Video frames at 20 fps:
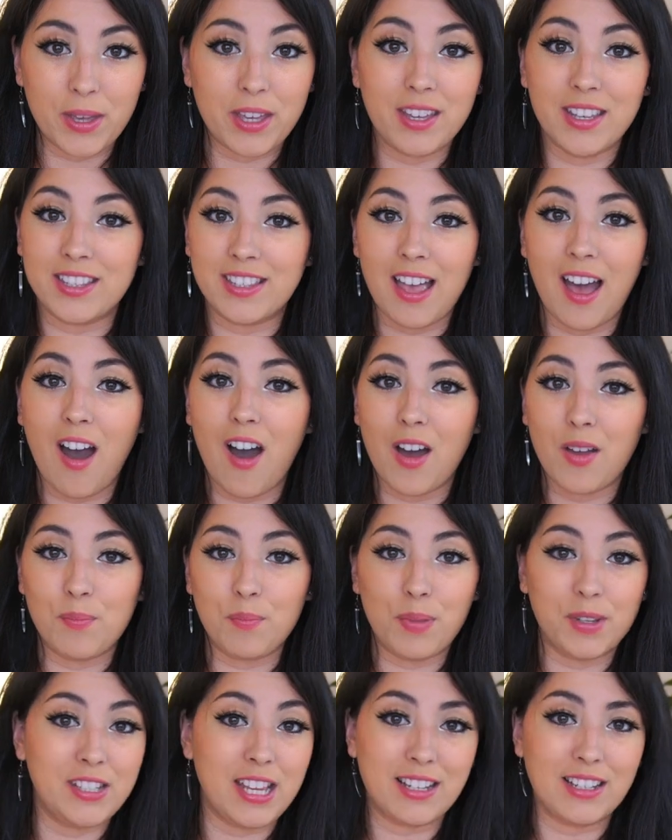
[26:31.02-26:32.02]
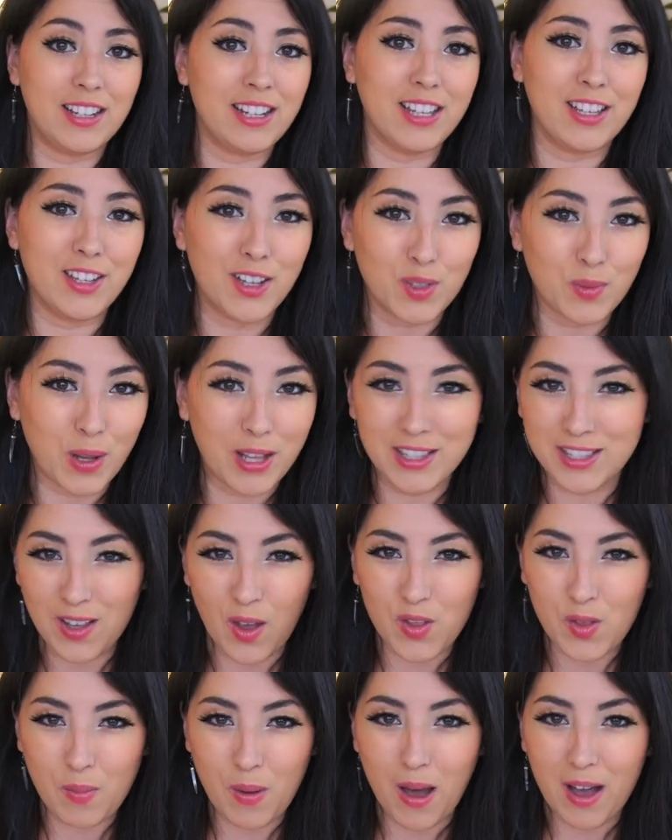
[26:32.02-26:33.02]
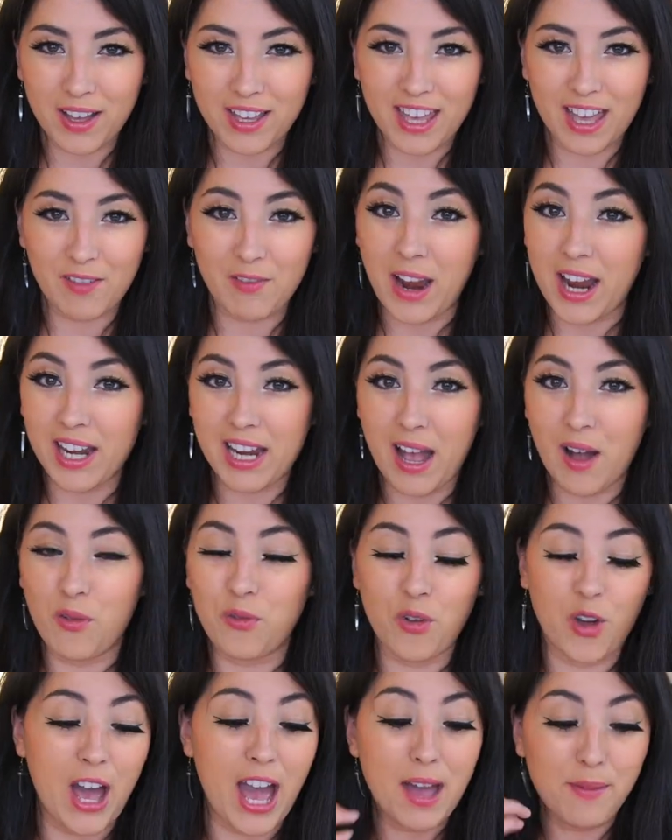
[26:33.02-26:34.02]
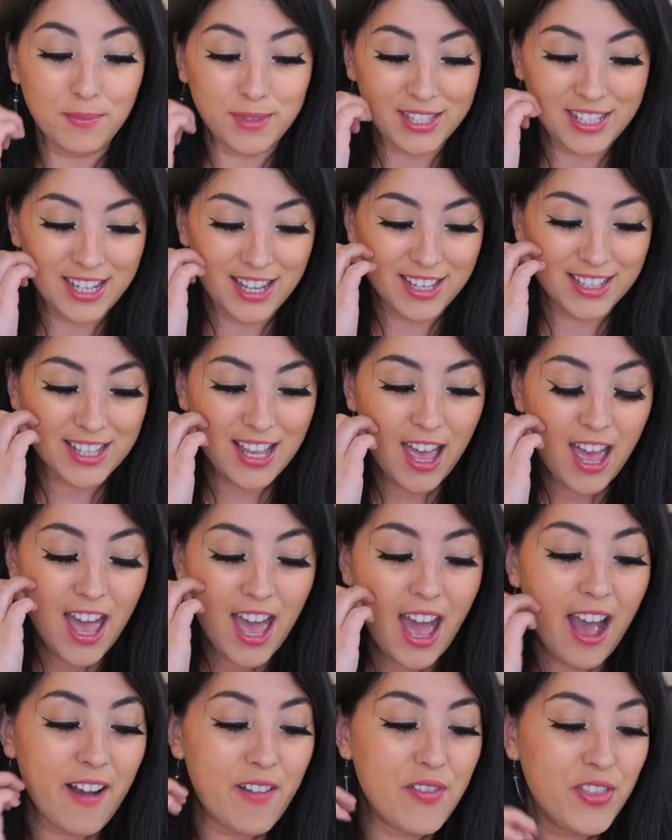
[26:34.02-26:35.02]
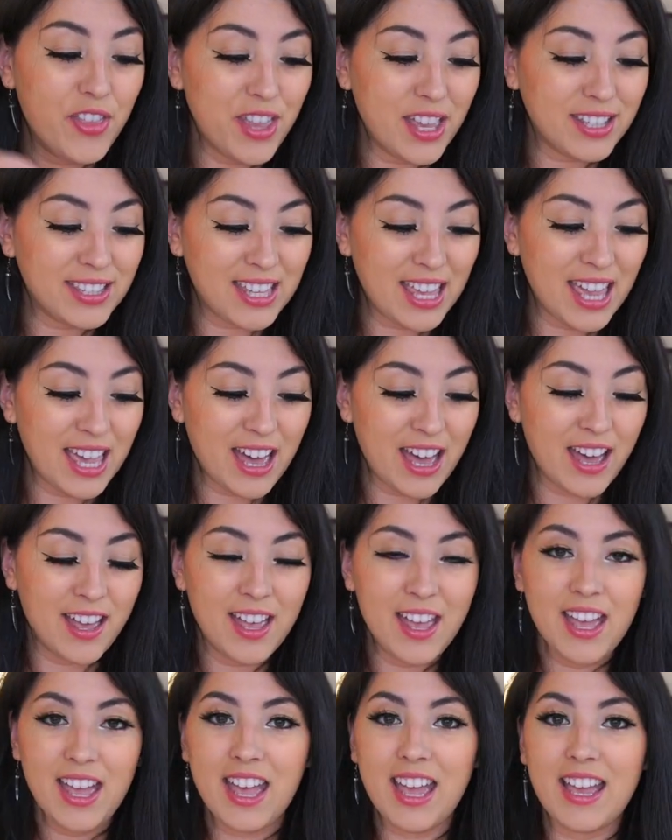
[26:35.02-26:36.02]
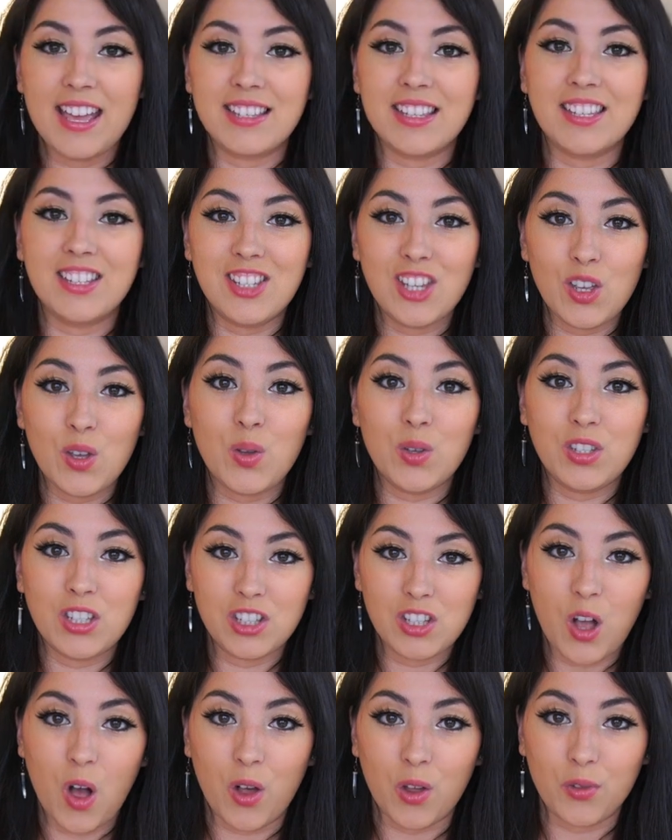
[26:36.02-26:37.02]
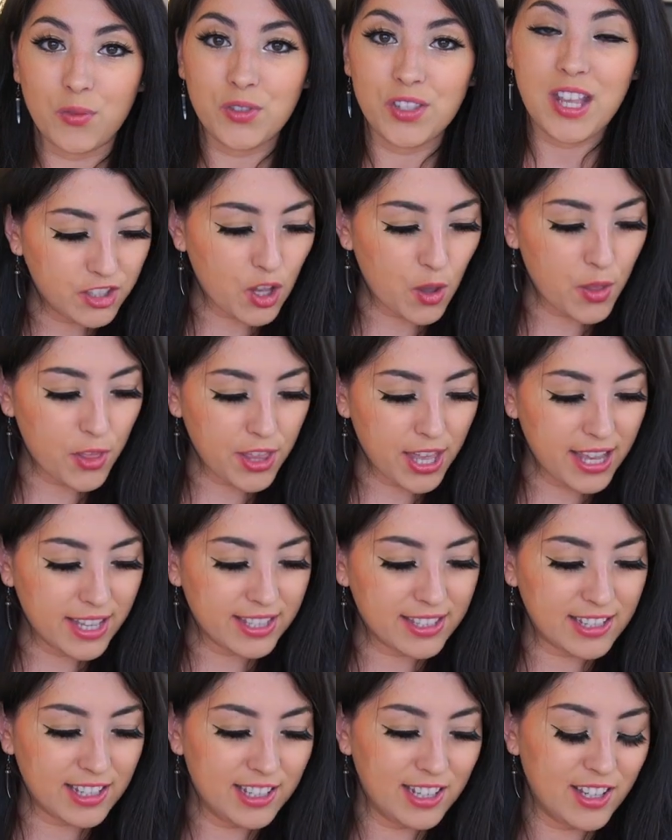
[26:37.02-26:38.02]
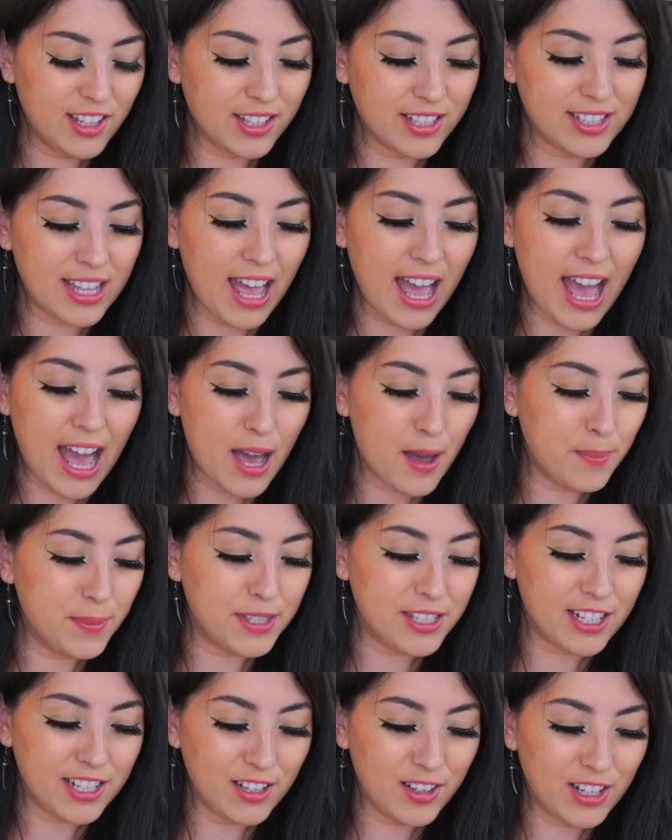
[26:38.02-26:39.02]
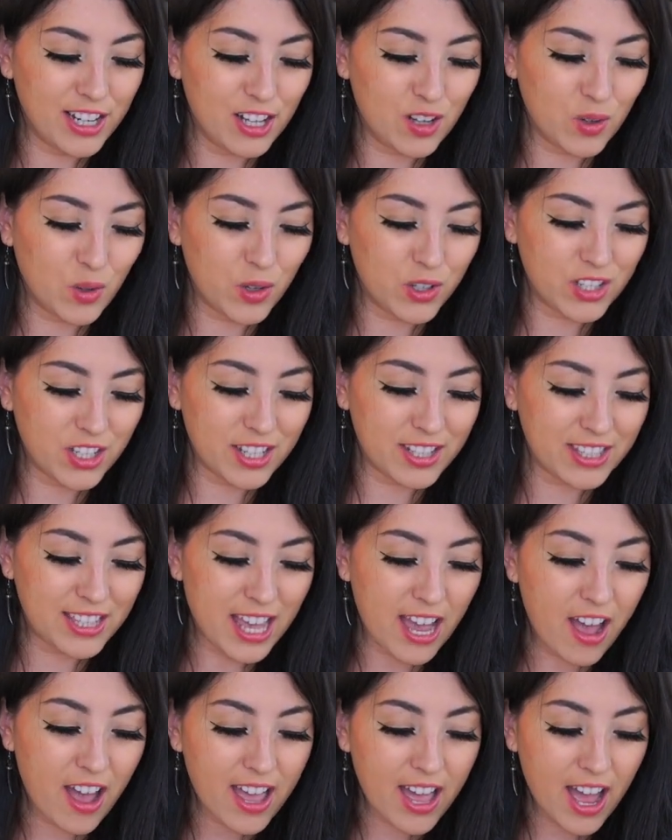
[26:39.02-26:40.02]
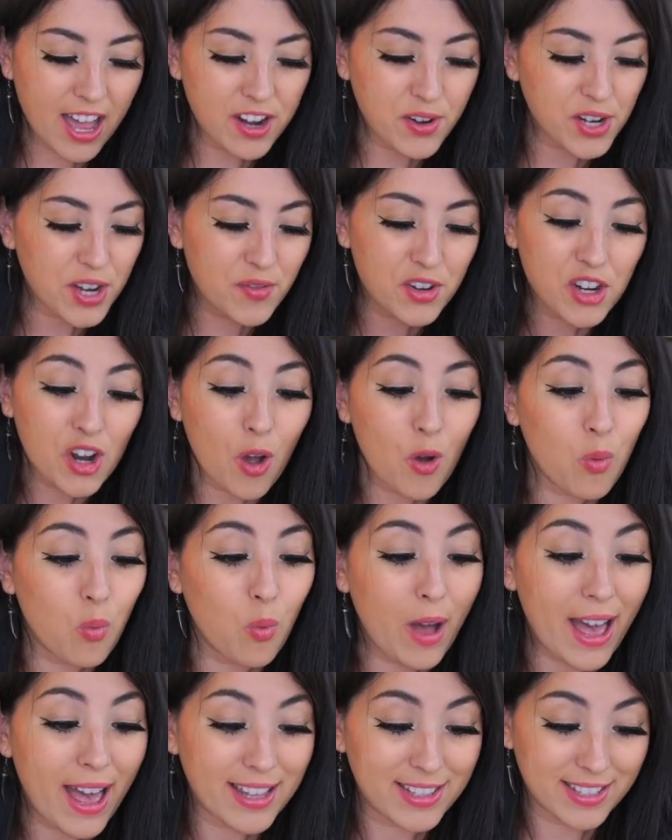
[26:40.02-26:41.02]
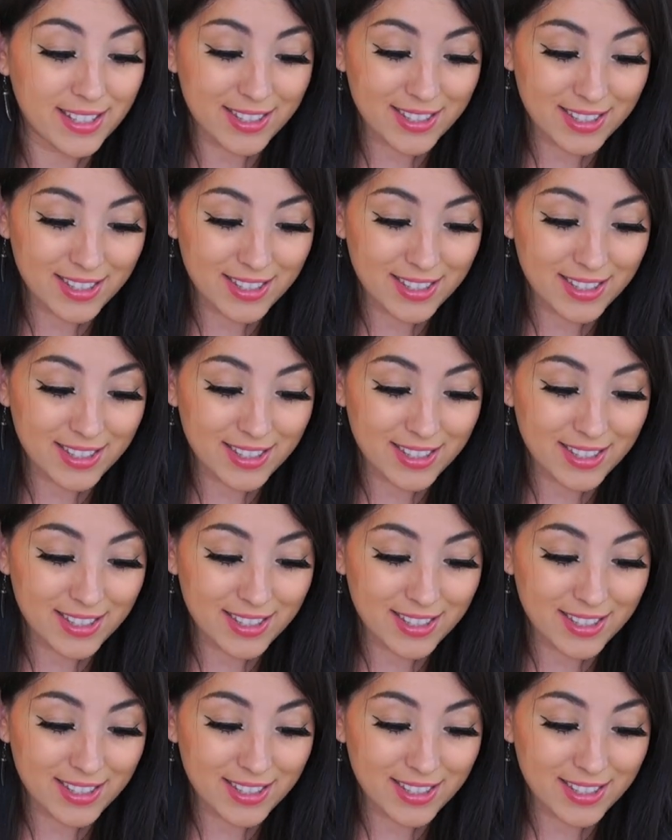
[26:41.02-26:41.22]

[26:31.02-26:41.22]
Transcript: because there aren't particularly good ones on the market right now for hamsters. And this here is two Ditolfs. So this looks absolutely gorgeous. There, I don't even know where to